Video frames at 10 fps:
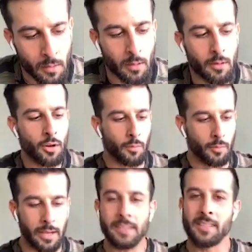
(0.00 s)
you know,
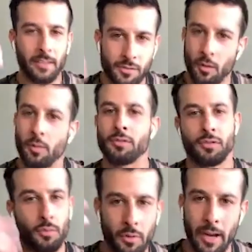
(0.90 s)
like I said, there's a whole
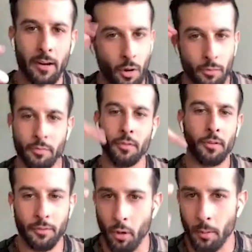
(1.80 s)
story. I could go through the
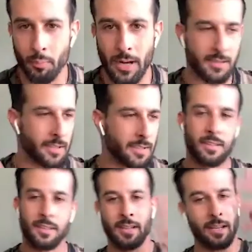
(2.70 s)
yeah, thought
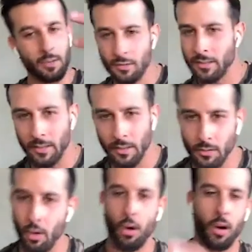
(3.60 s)
processes. I looked at the
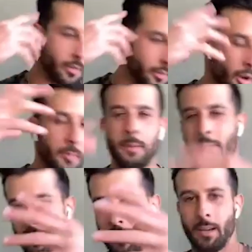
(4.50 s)
dog. The dog made
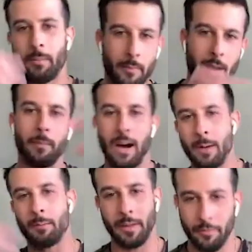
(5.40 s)
me think about my
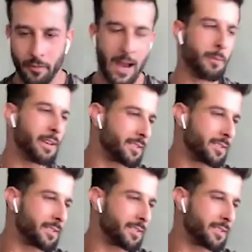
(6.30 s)
mom, my family, and